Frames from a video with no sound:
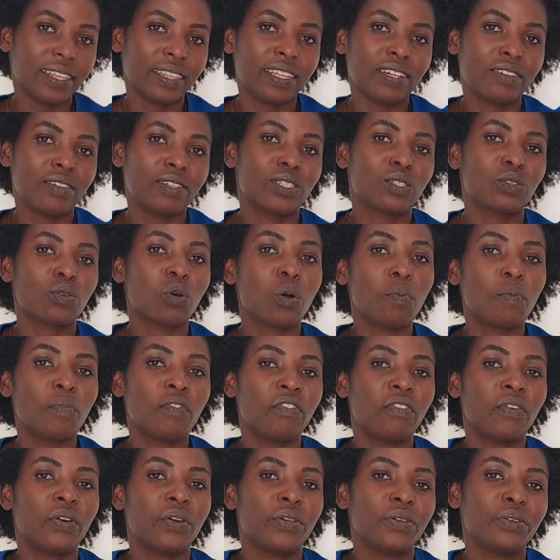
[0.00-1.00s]
There is hope
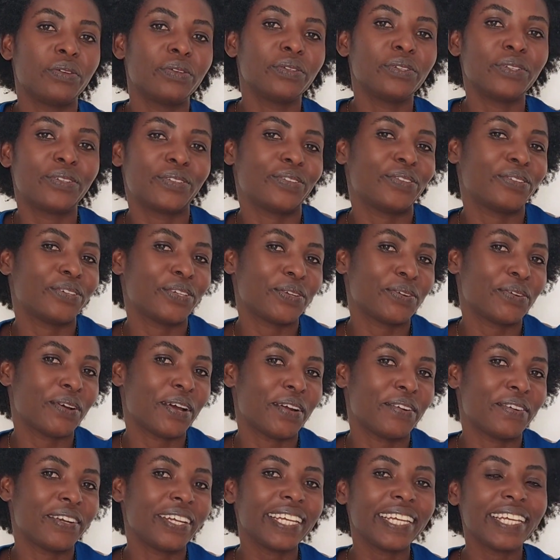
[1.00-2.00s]
for you. Do not
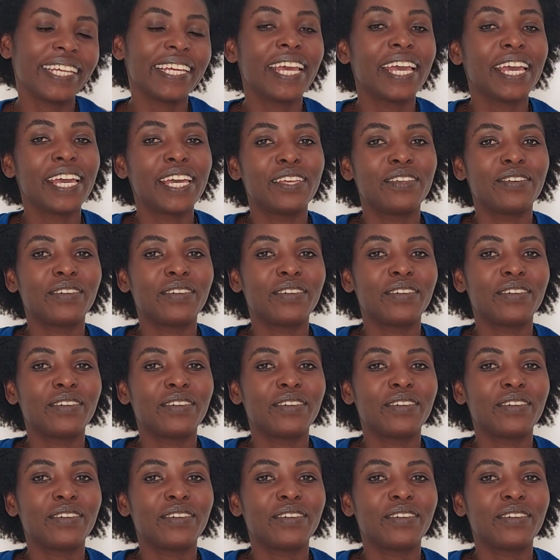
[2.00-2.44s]
worry.